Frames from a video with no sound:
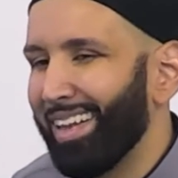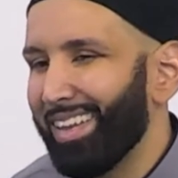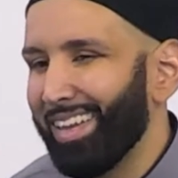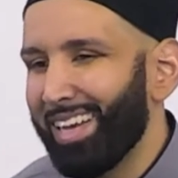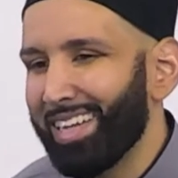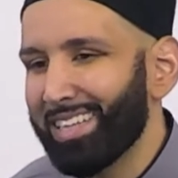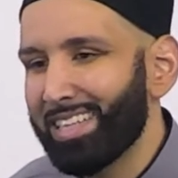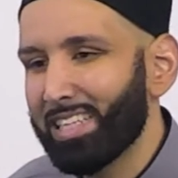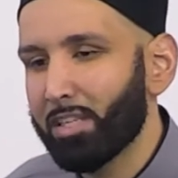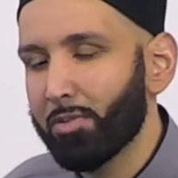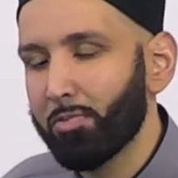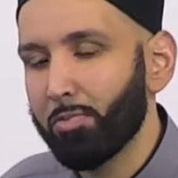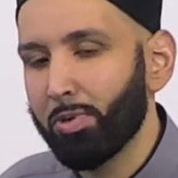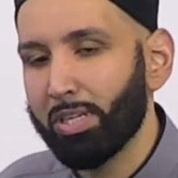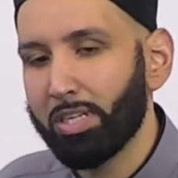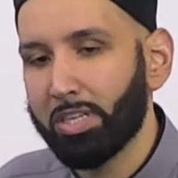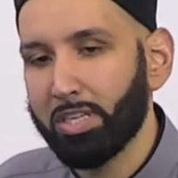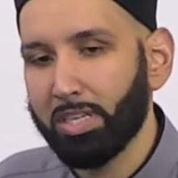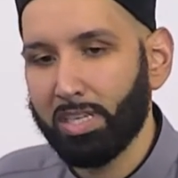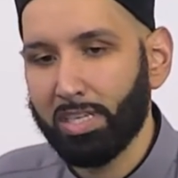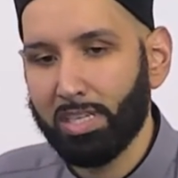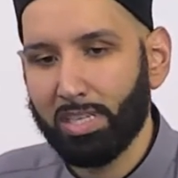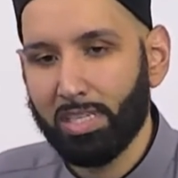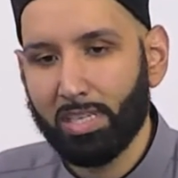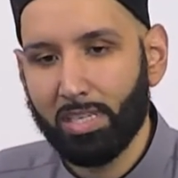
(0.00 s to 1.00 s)
Allah
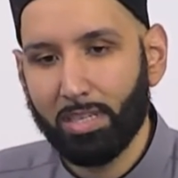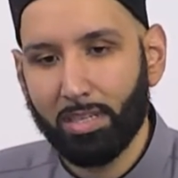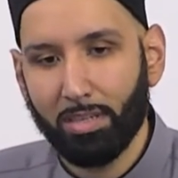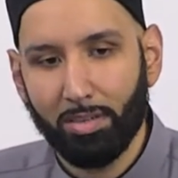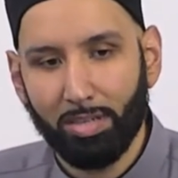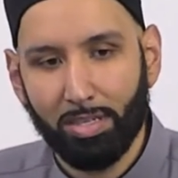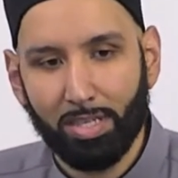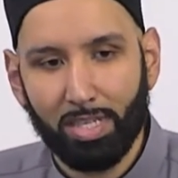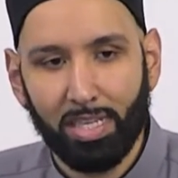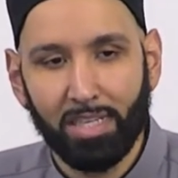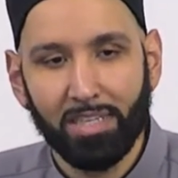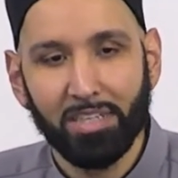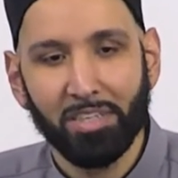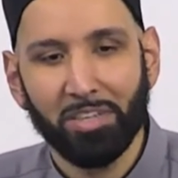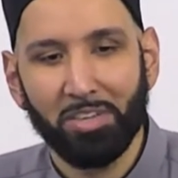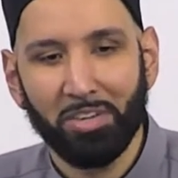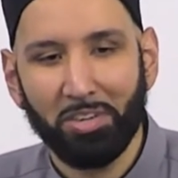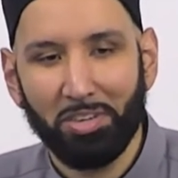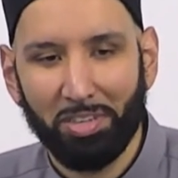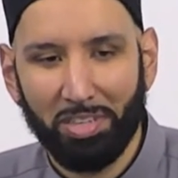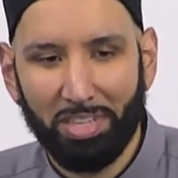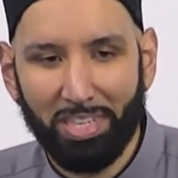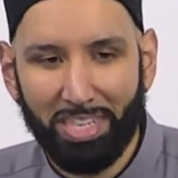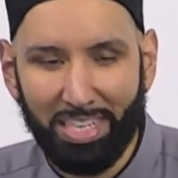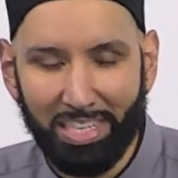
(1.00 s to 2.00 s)
switches their sins to
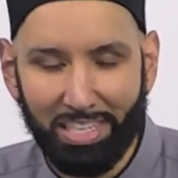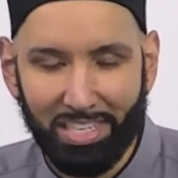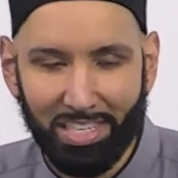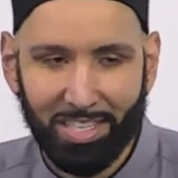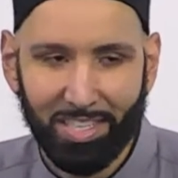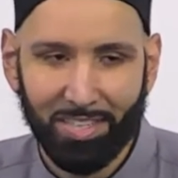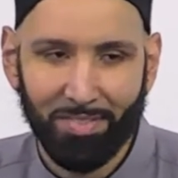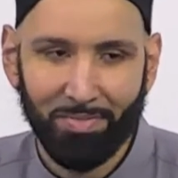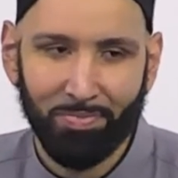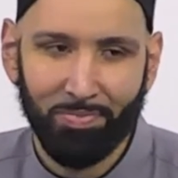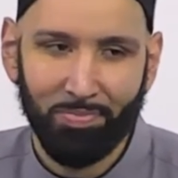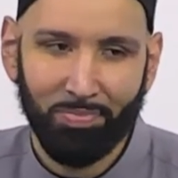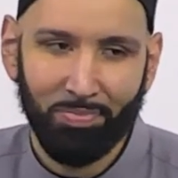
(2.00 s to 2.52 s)
good deeds.